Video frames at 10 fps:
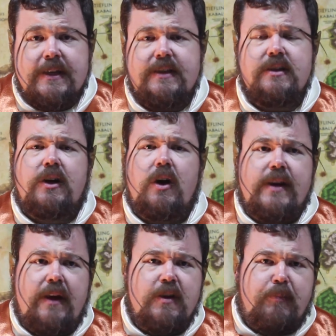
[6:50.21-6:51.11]
didn't go
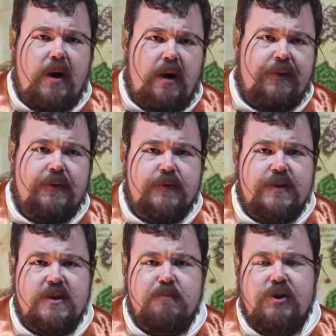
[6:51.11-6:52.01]
down the path of
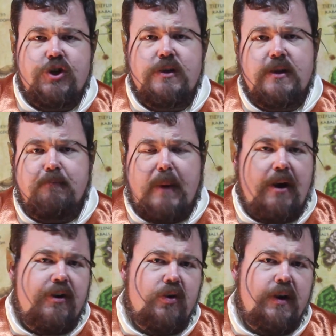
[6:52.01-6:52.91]
suspicion and
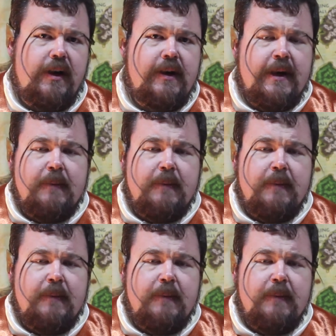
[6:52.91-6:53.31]
paranoia,